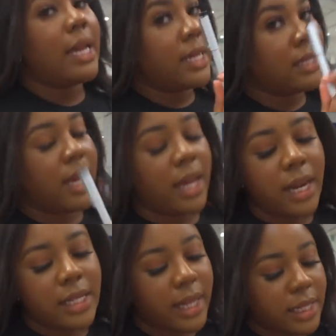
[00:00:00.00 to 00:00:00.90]
let's get
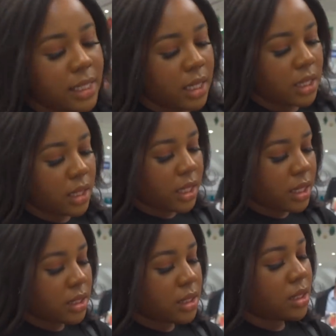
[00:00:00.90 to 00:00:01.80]
let's get taking
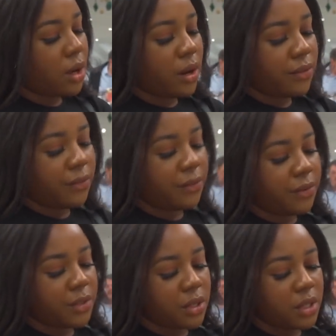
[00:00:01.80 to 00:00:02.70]
things off
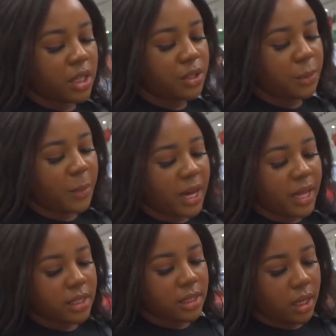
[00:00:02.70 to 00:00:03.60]
so the sanitary
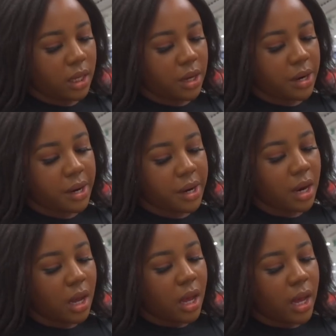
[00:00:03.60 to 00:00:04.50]
pads are here
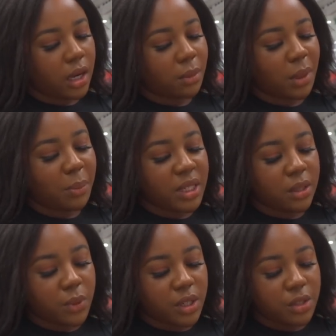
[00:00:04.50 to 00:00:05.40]
i got my body
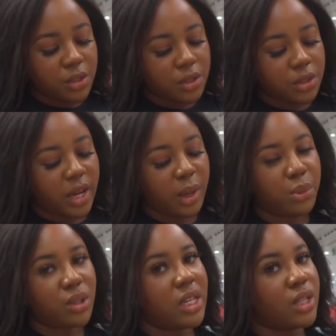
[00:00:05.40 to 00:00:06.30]
wash i
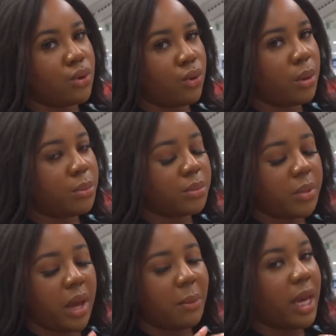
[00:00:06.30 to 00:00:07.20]
bought a scrub
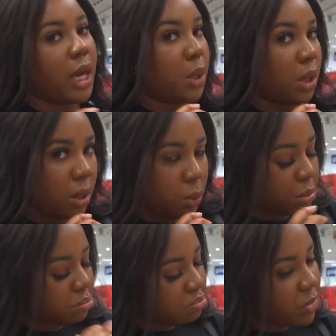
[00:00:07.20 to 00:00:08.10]
and my ghana
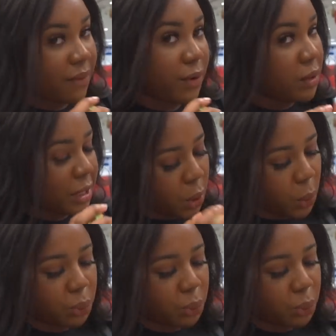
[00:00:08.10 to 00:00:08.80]
never really know